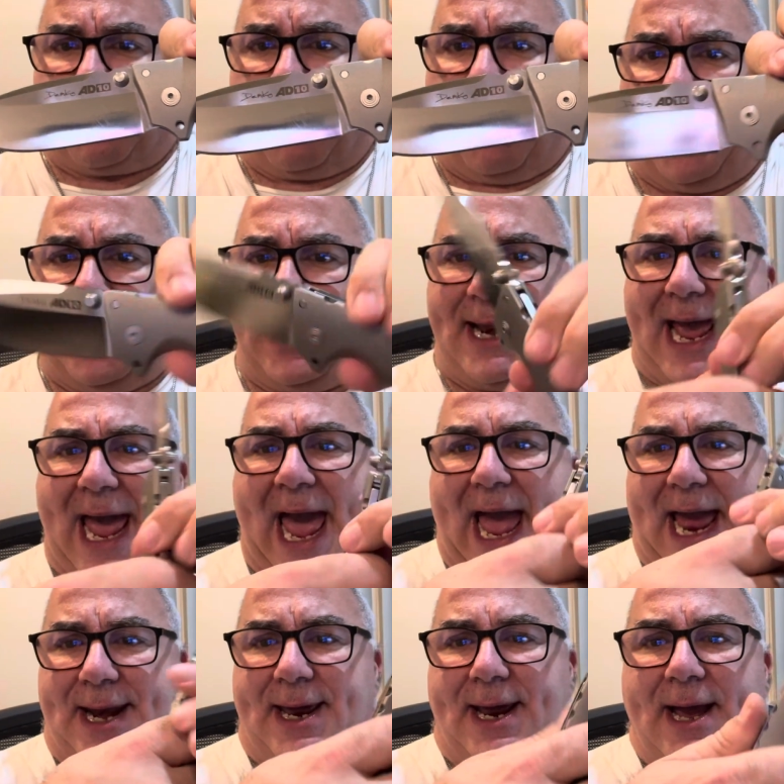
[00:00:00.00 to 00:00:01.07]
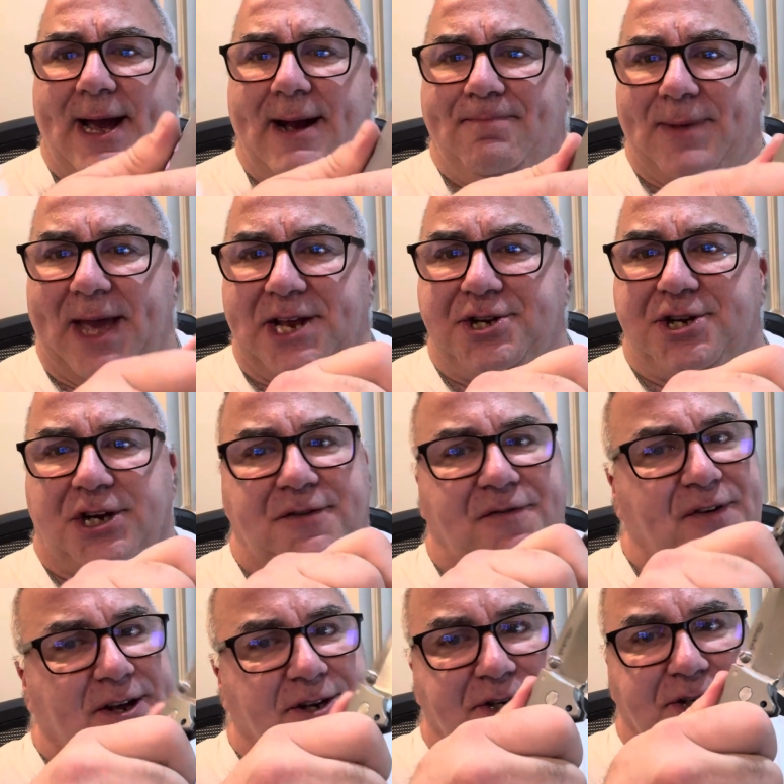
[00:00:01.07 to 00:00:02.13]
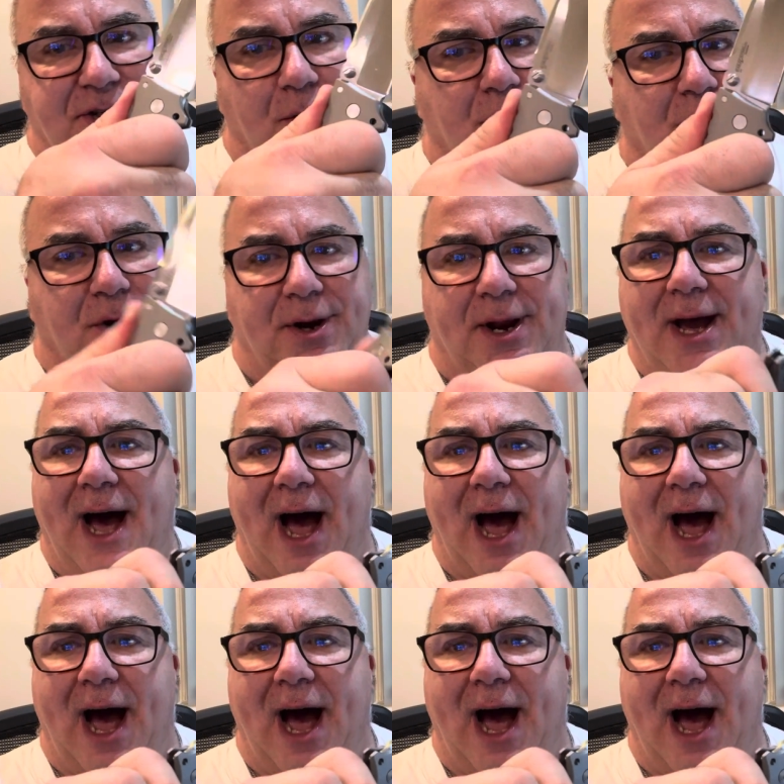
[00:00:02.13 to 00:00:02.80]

on it, and it just feels so good.